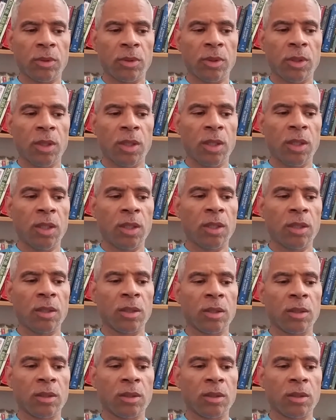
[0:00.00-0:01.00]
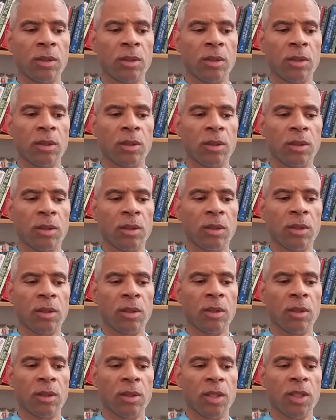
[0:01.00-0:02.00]
and then
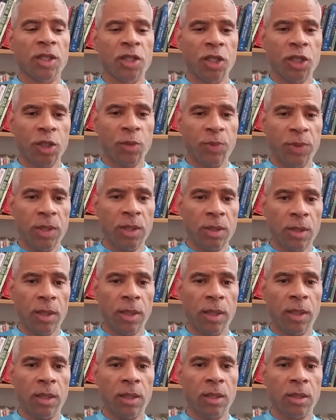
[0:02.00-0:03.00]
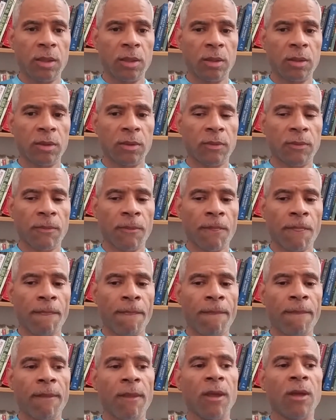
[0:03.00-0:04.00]
it's just a piece of land.
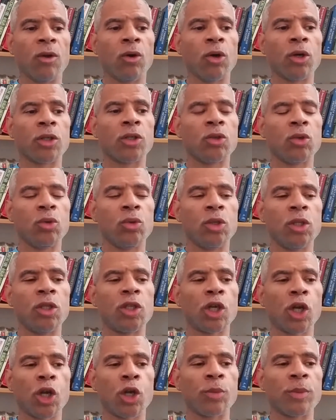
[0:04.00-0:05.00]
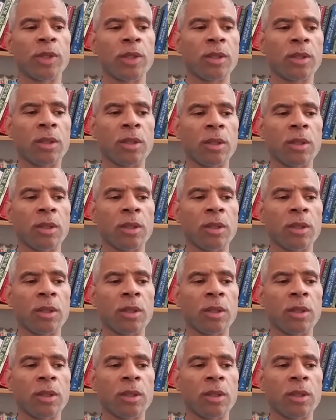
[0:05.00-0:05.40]
In order to determine,